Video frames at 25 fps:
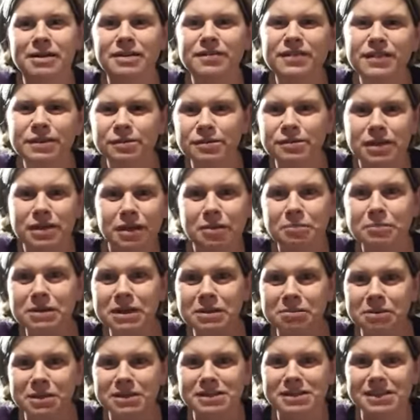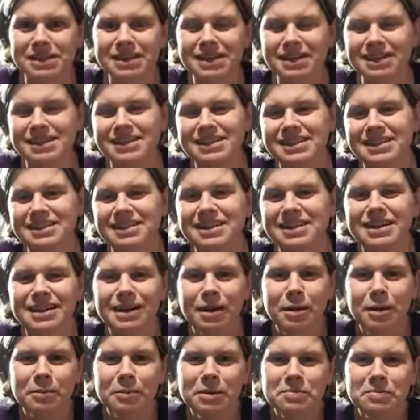I think there was like a minibus of kids, and
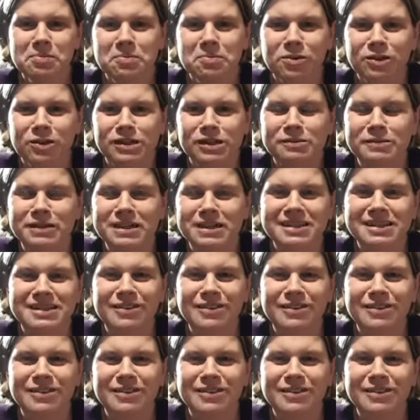people watched me,